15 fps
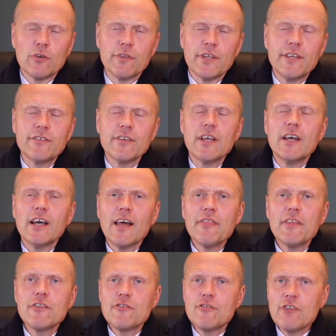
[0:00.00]
on this,
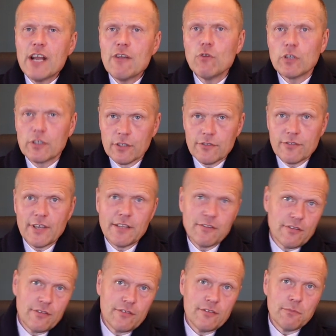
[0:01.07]
and the general
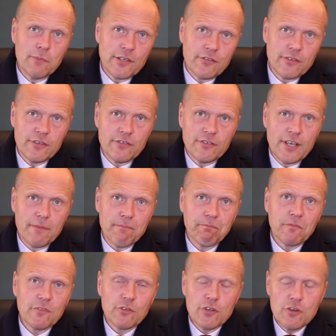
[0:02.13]
consensus is much the same.
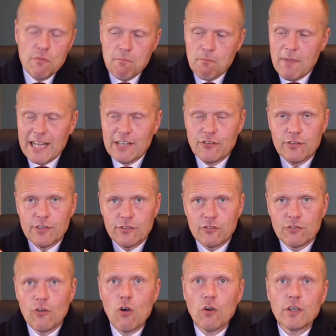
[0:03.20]
So you match the
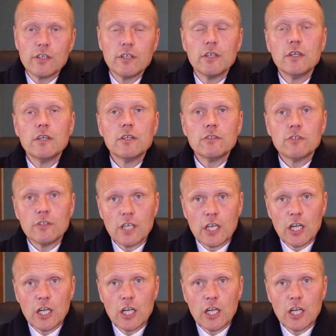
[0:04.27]
sock to the